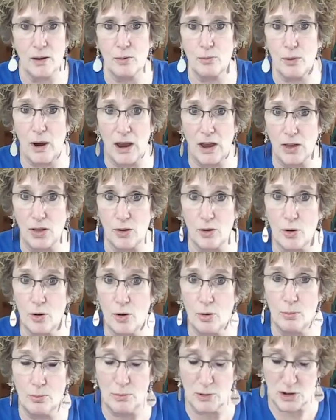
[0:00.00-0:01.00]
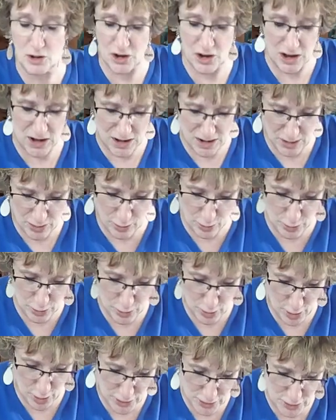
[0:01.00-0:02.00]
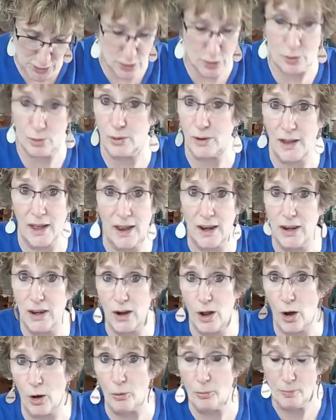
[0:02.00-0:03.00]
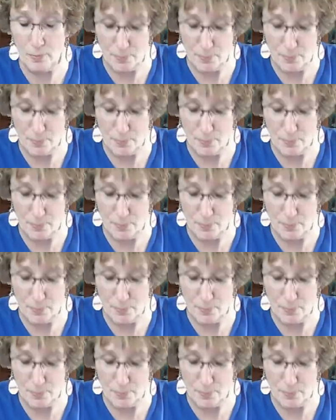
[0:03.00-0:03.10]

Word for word: regular home machine could not do, and no,